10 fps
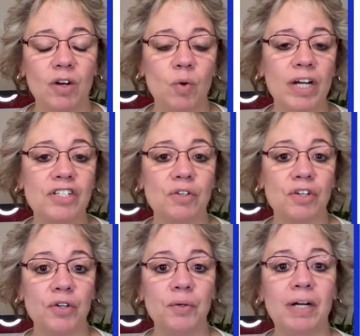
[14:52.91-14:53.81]
question
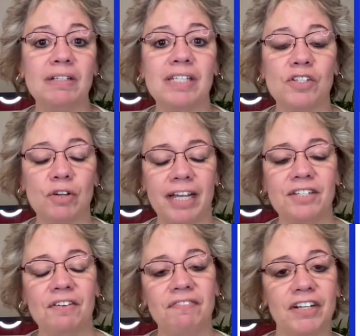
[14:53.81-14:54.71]
or who else is trying
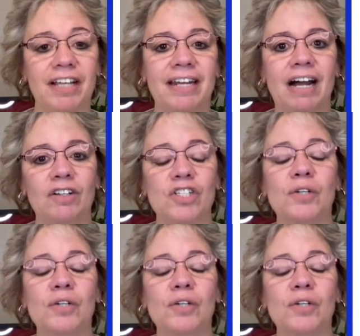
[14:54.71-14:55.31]
to figure that out.